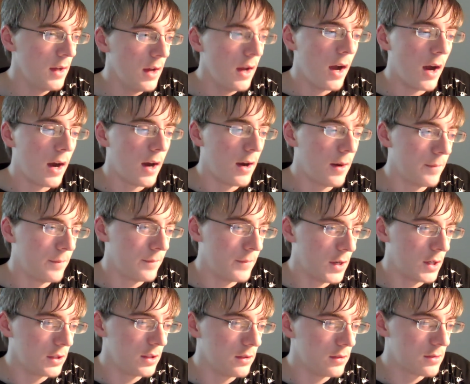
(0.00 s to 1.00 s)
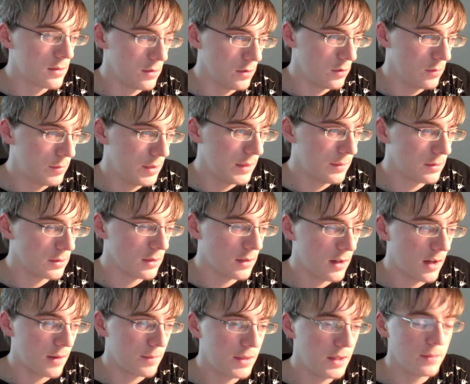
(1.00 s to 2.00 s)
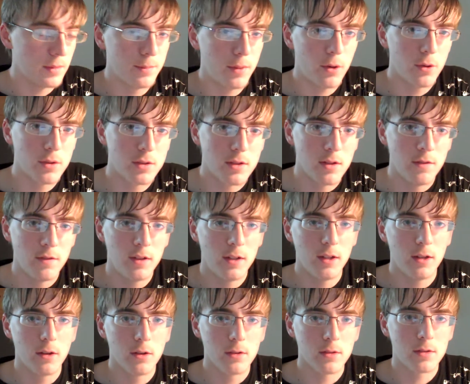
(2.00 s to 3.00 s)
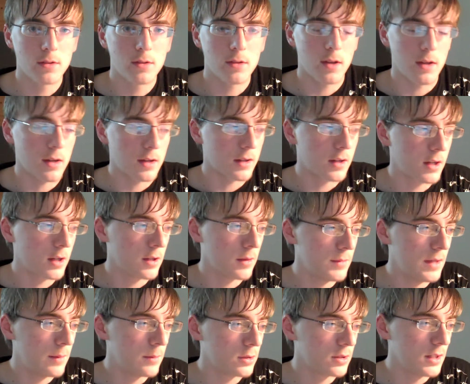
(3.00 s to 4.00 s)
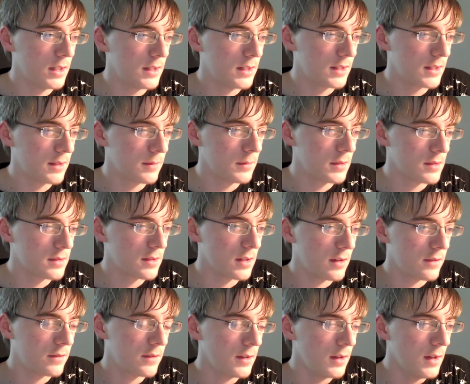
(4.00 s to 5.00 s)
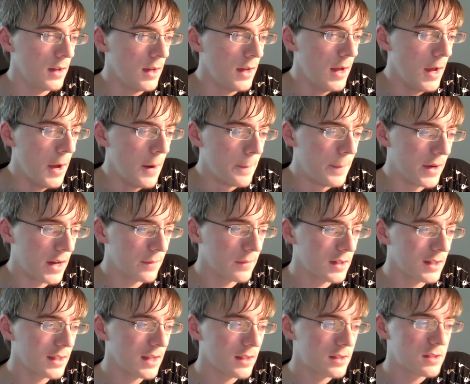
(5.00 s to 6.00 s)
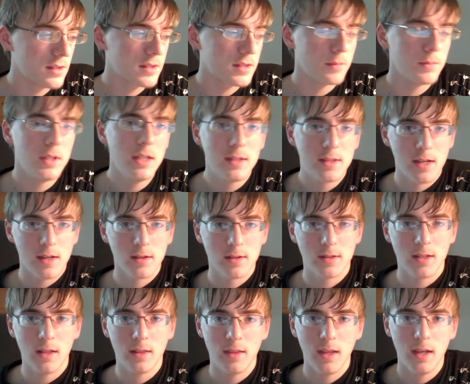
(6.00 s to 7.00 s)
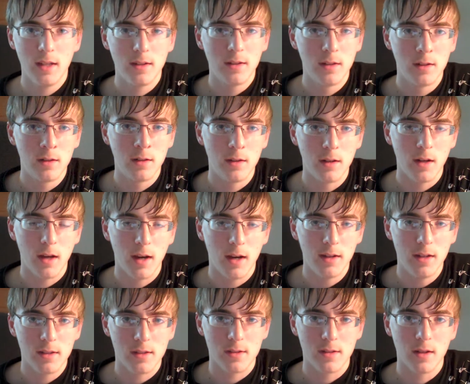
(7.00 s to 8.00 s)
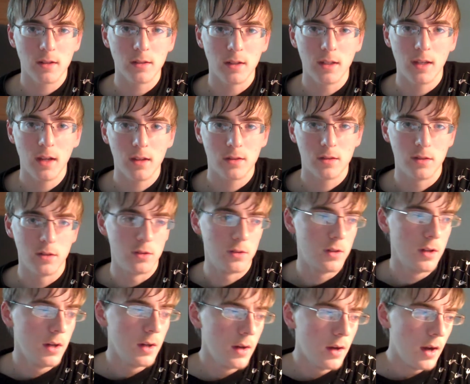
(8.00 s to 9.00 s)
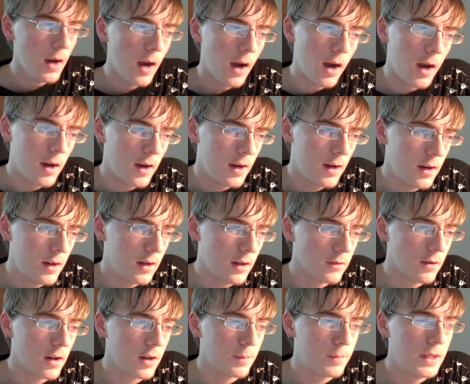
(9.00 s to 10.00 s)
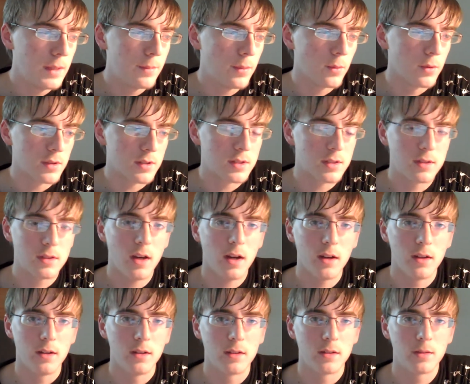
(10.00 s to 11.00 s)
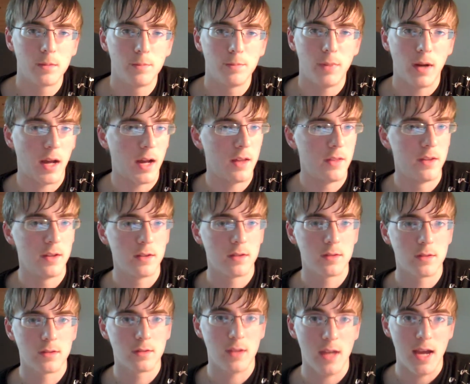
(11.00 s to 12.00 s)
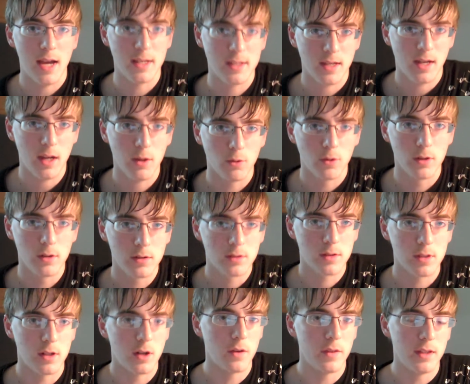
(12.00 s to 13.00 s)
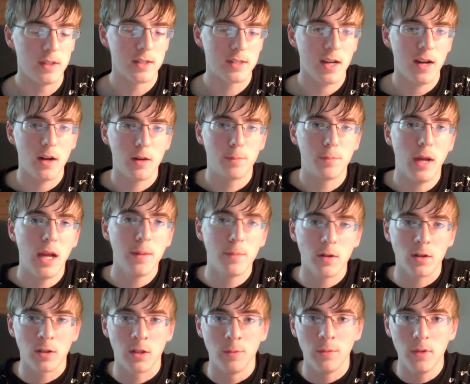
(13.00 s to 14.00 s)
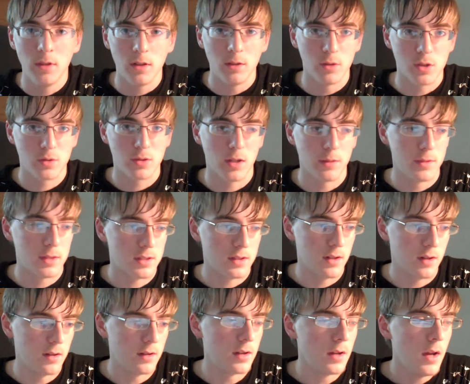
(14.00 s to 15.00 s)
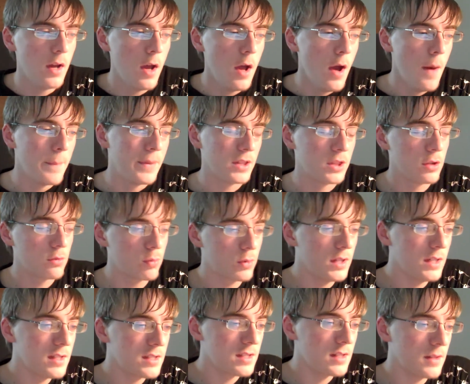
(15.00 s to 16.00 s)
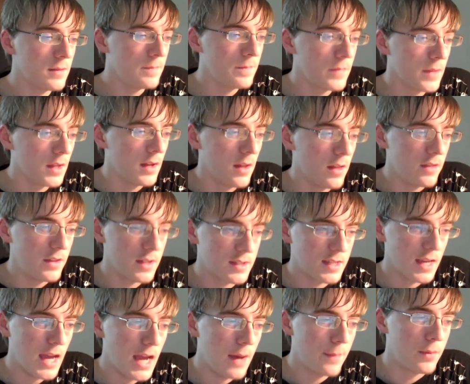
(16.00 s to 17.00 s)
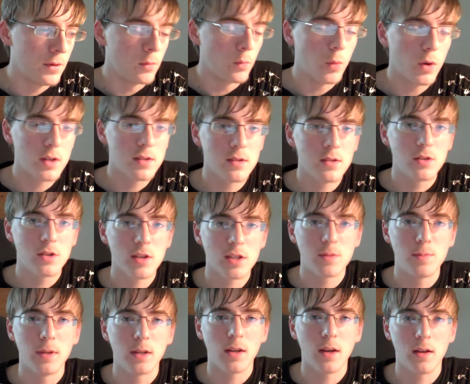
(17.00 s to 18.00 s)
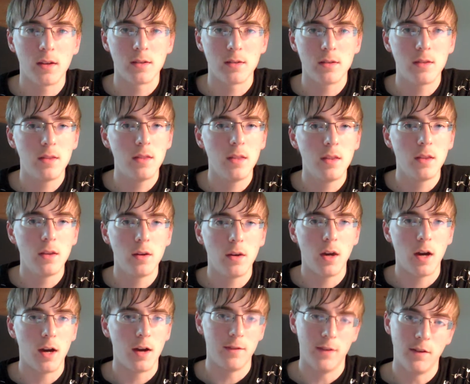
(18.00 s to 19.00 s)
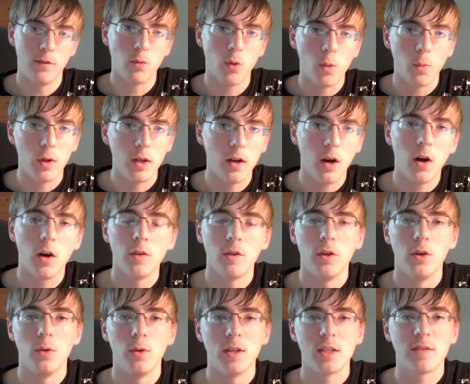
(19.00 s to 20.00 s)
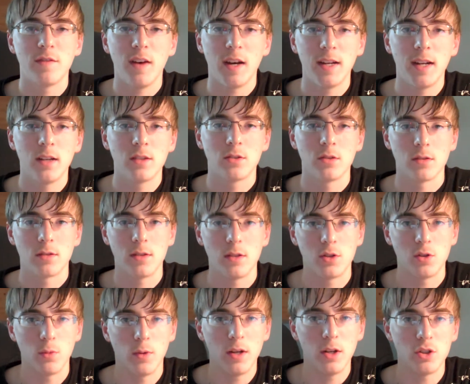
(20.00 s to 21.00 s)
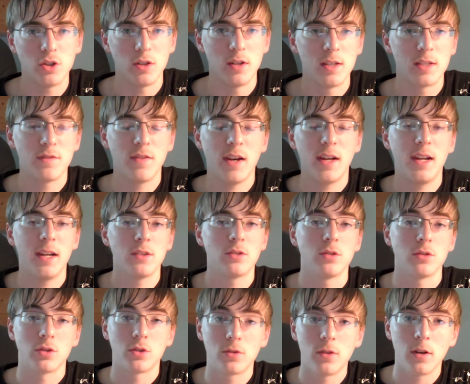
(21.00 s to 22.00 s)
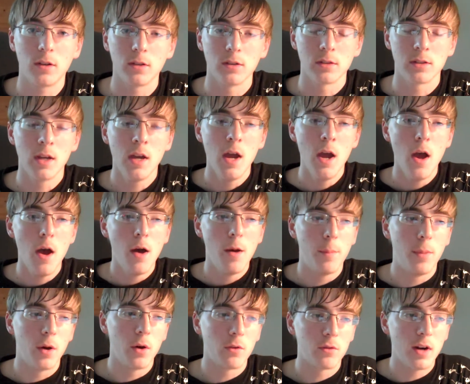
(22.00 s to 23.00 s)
on YouTube. A lot of people posted videos commemorating him and stuff. But I'm going to get to some details that they didn't necessarily get to. A lot of people were stunned by this, as I was. The entire paintball community was probably stunned. But the reason this happened wasn't just because of what we all knew, his financial situation, his financial struggles, but